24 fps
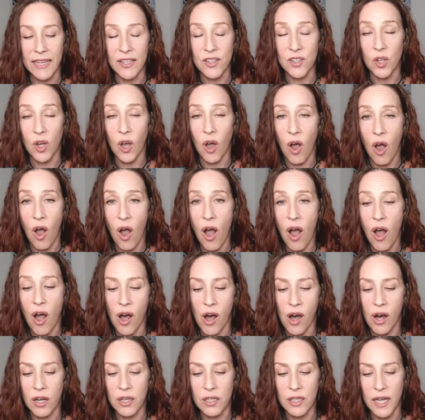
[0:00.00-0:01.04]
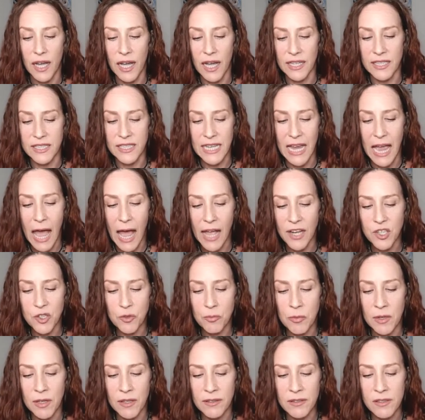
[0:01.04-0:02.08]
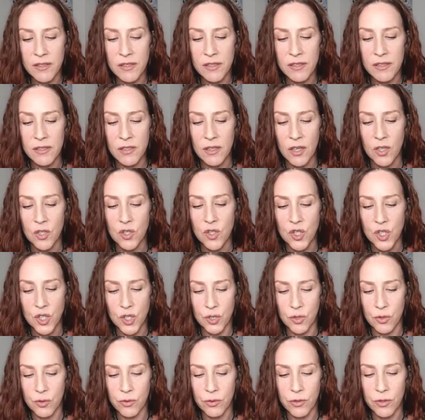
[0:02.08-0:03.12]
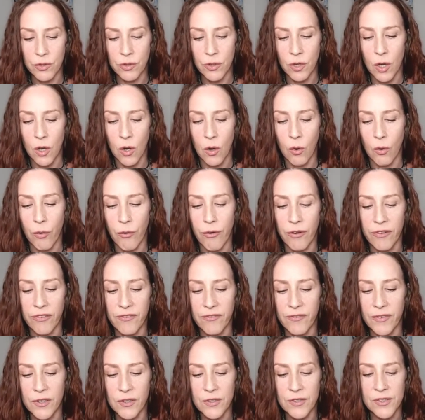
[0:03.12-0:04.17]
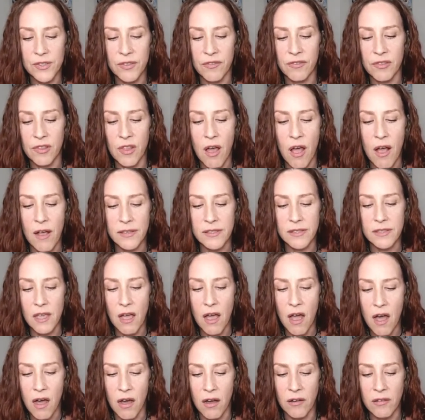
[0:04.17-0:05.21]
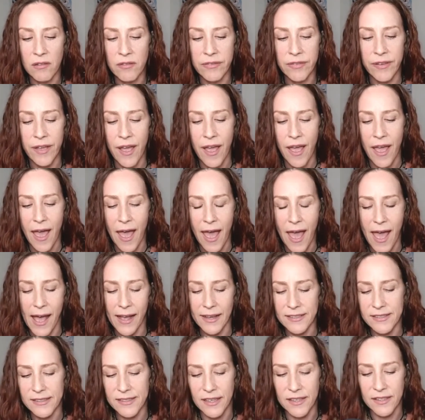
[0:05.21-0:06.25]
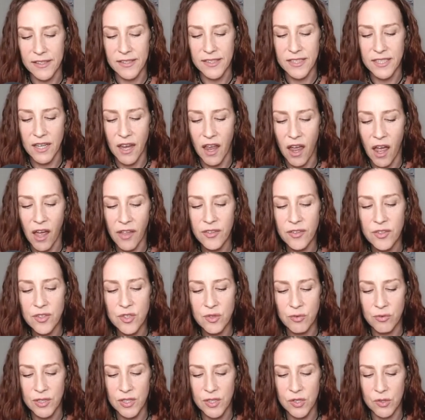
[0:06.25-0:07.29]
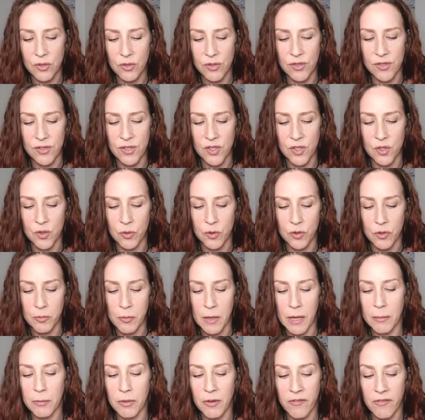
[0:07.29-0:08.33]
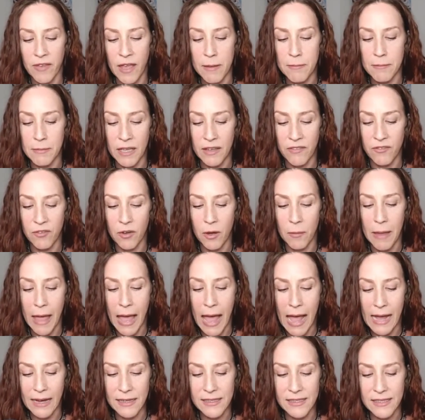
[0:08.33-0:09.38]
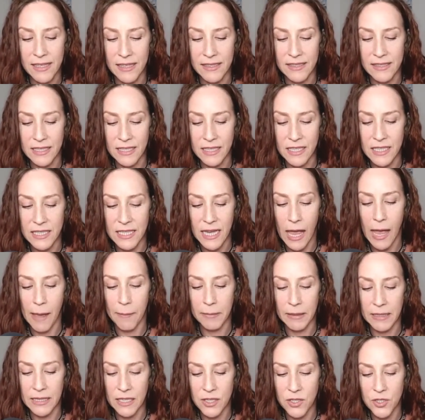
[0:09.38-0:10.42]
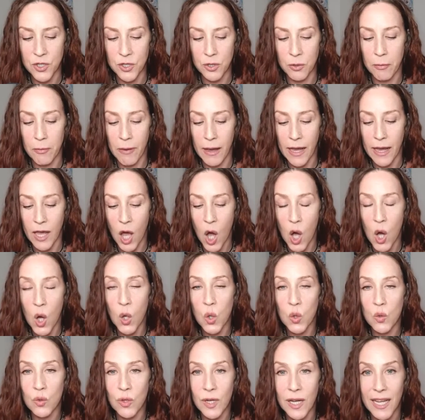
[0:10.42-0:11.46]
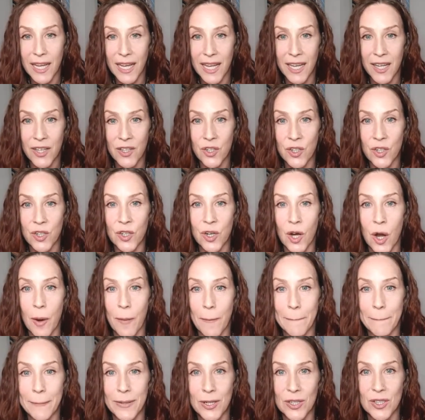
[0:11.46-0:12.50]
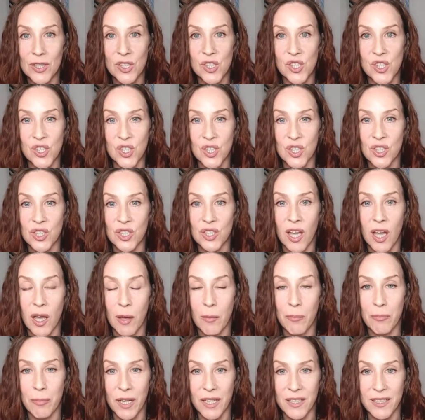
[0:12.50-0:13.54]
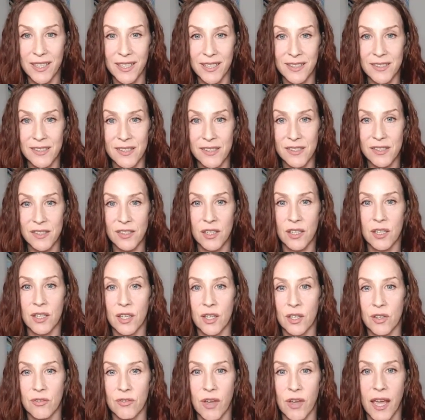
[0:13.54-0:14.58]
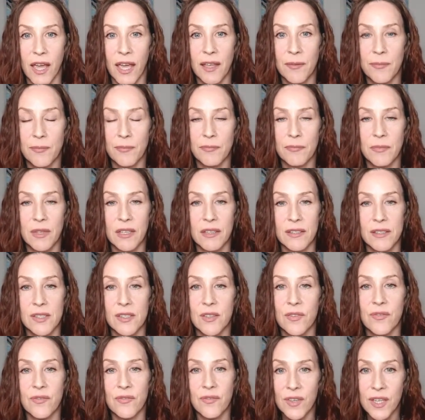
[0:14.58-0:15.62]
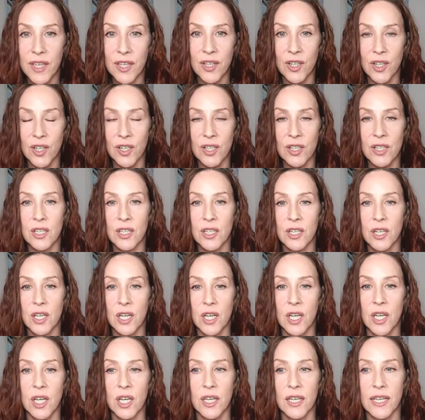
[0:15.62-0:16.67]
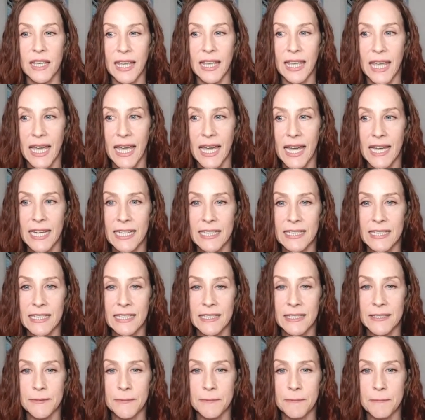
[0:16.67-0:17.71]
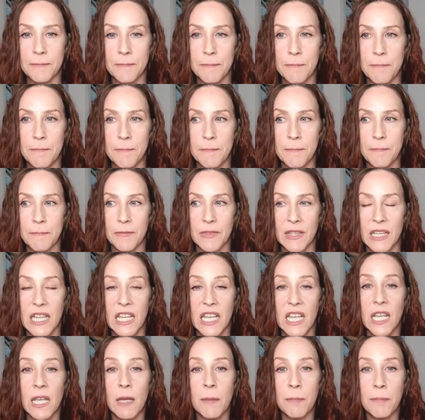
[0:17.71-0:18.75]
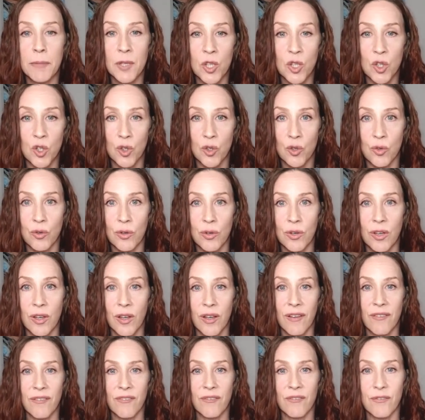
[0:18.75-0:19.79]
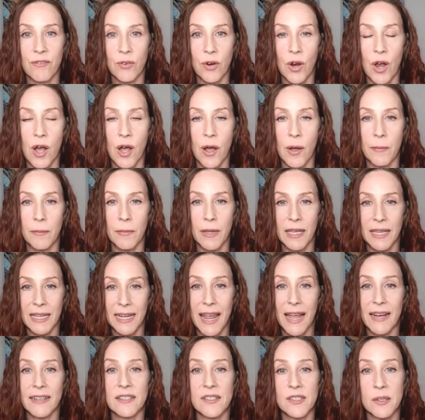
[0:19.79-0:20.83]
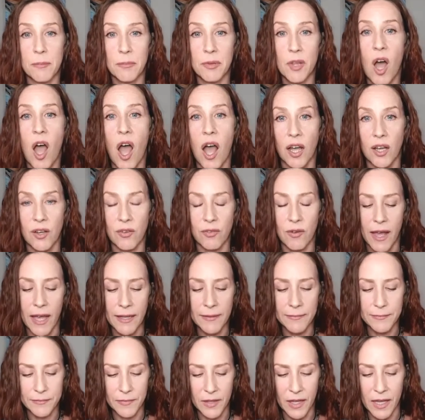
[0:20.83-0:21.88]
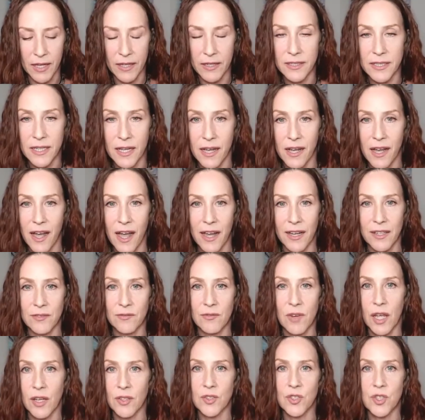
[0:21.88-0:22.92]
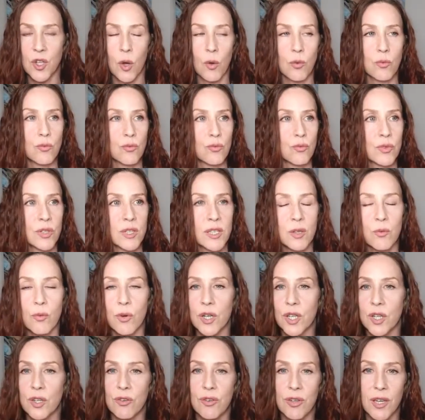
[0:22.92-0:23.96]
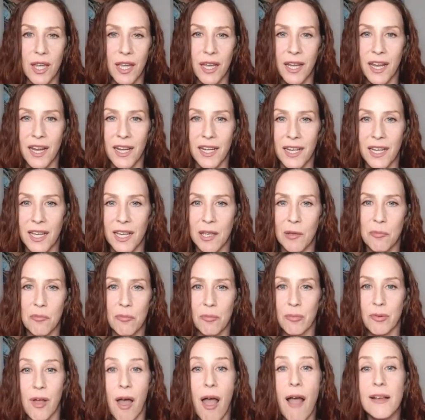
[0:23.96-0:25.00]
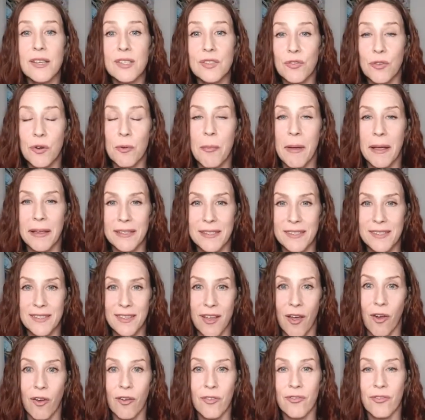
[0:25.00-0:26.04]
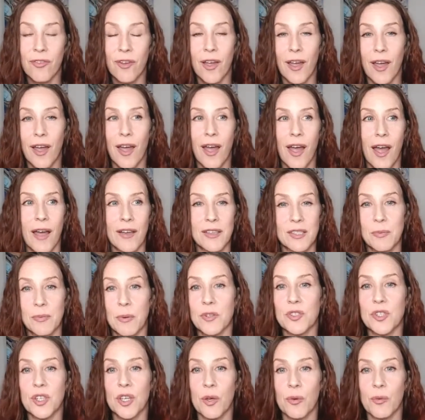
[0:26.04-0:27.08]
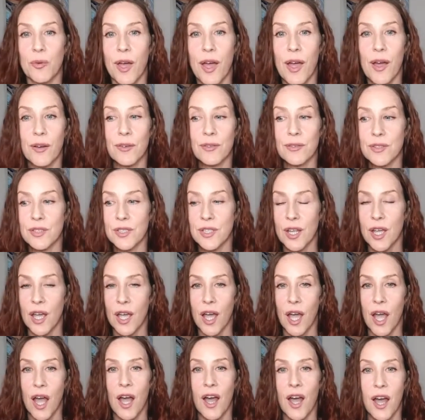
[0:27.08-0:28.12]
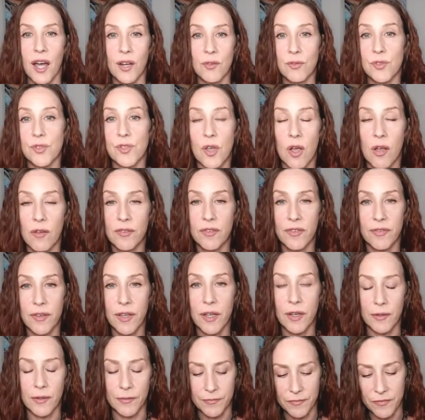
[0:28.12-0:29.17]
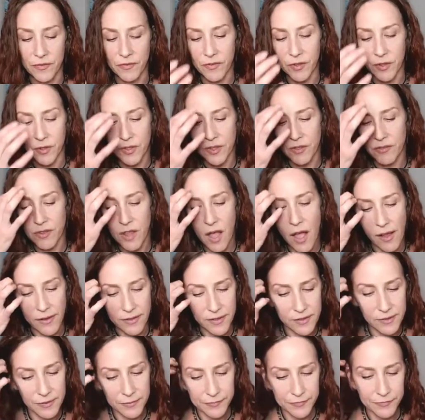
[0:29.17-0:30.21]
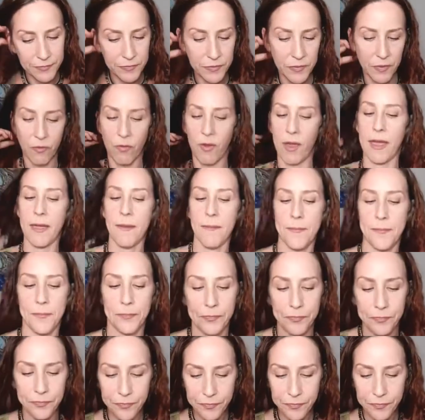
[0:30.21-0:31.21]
and all attachments to or fears of loss of access to others' resources, which may prevent me from accessing and tapping into my own inner personal abundance, right? Because fear can keep you from, it can act as a block, right? And I don't really want to create any blocks for myself, especially around unresolved fears of loss, right?